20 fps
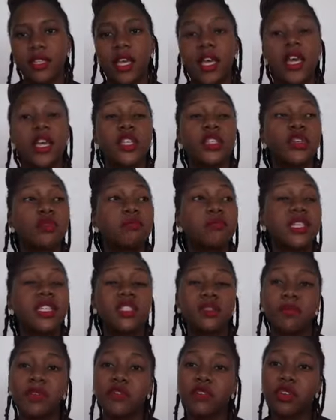So
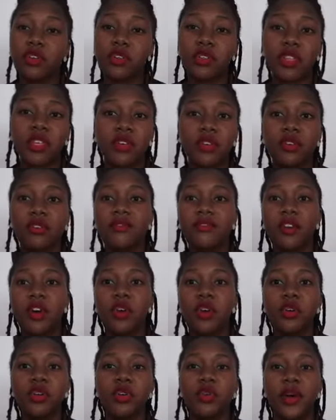please, before you think of,
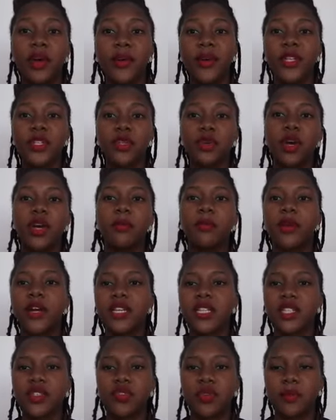oh no, I want to go and
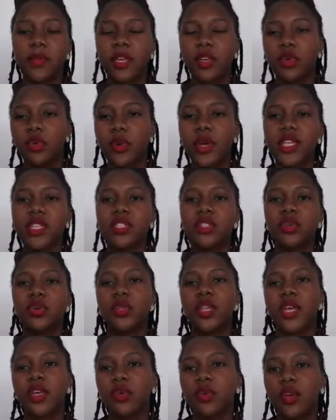practice from the US or
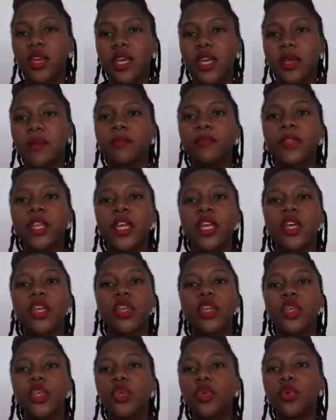the UK,
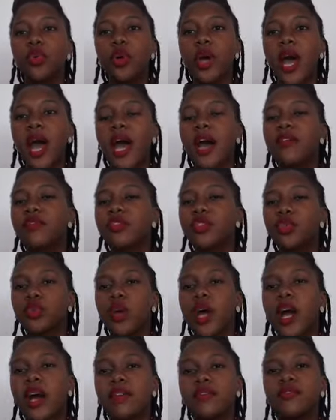you have to
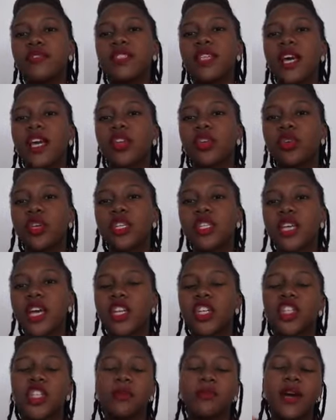have done your
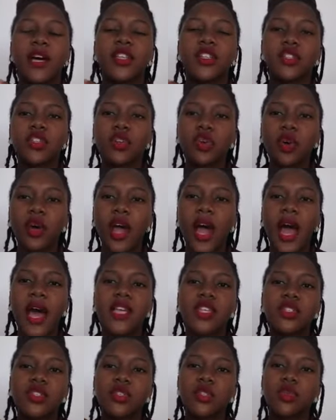internship as long
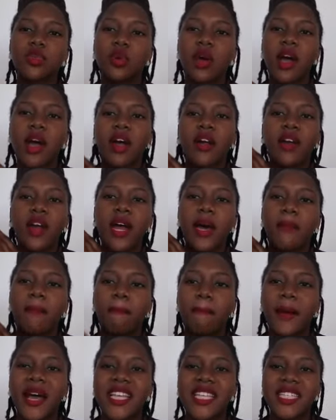as you are a
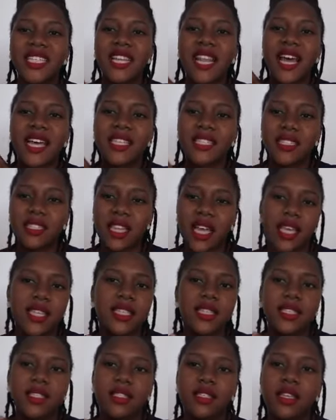bachelor's
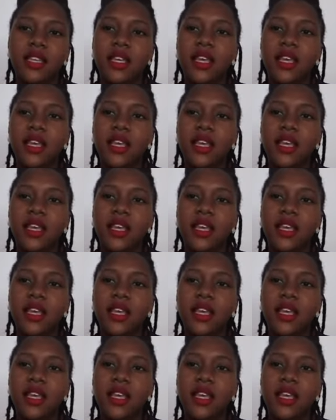nurse.